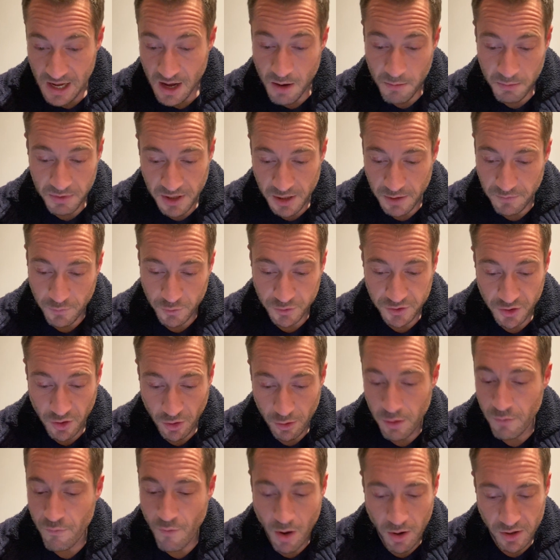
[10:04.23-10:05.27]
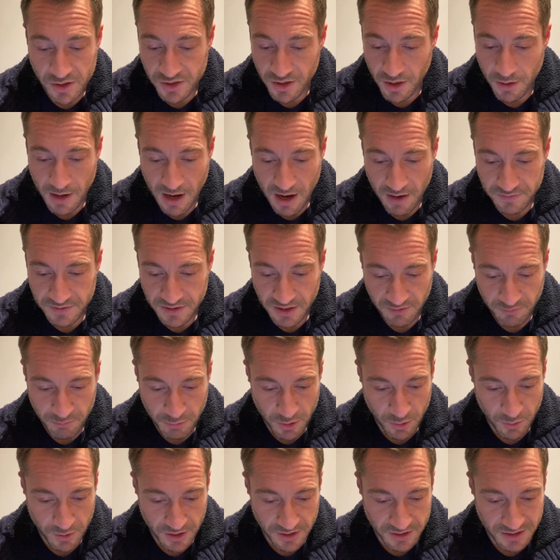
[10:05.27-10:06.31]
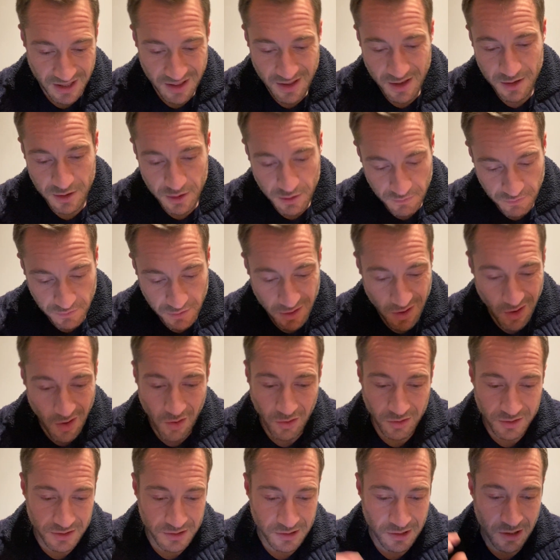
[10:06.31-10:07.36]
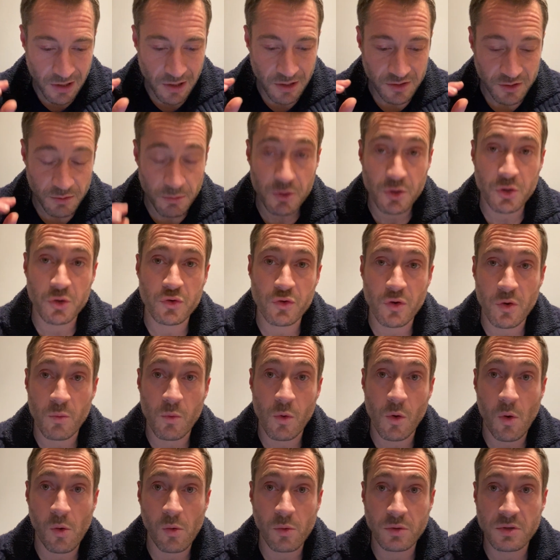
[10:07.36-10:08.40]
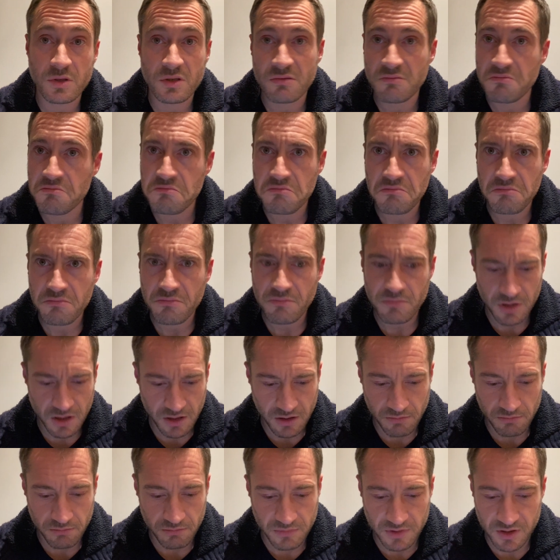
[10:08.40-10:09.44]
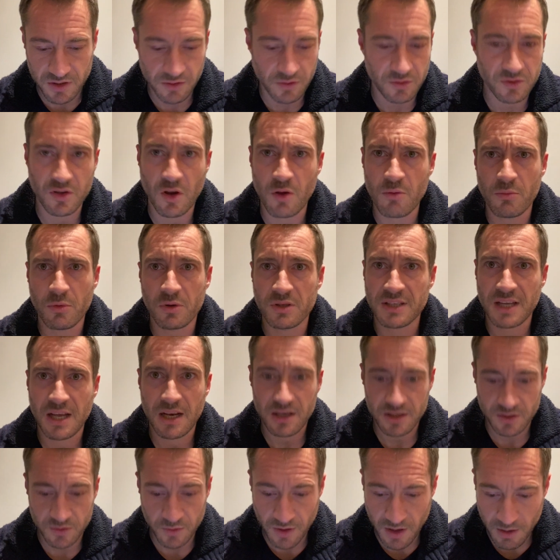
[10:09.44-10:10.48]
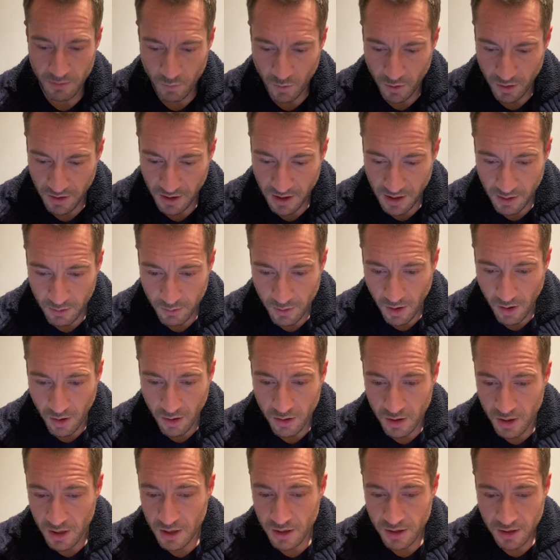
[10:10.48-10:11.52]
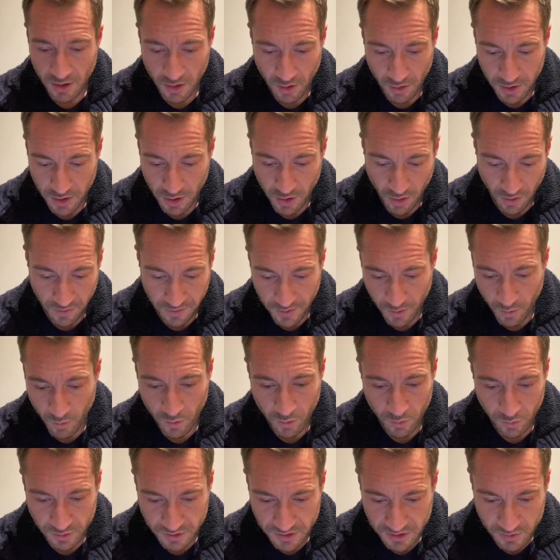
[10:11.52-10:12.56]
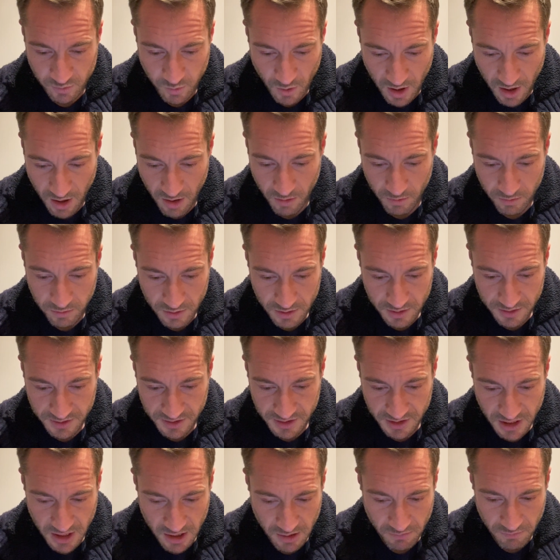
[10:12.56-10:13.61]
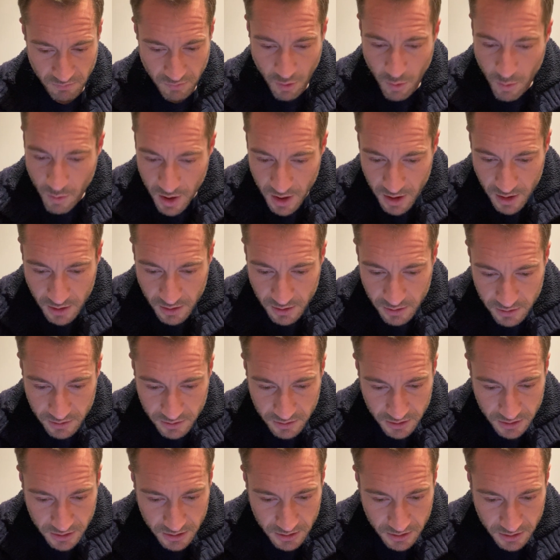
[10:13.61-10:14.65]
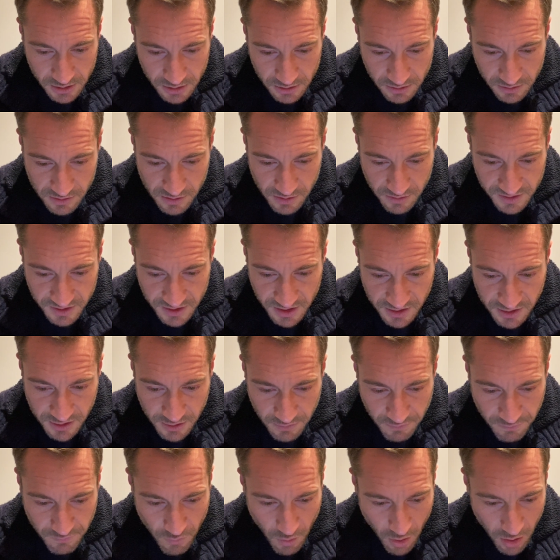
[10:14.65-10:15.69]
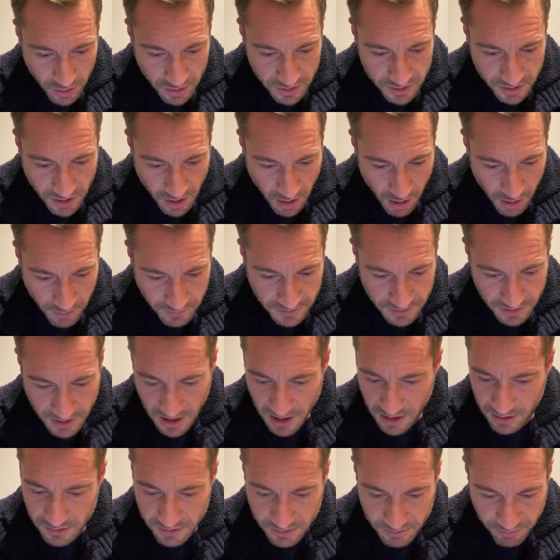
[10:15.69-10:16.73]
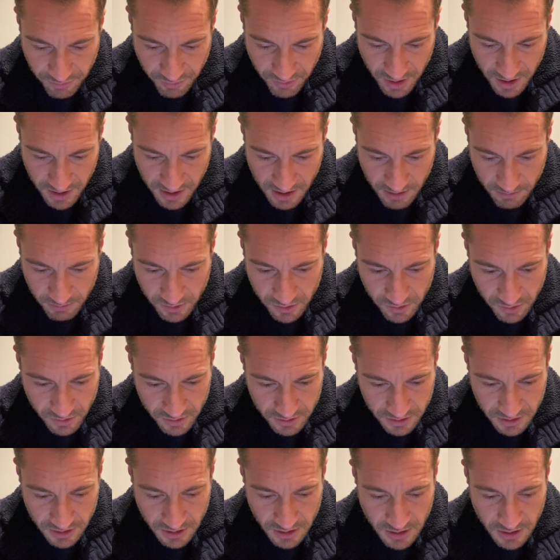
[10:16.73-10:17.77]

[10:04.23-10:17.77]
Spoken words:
But then you've also got your rocks. You don't have to have buildings, and then you've got some industrial walls. Do Zone Mortalis with them, why the hell not? You got your Gothic walls as well, City Ruins, City of Rocks, half, that looks pretty damn good.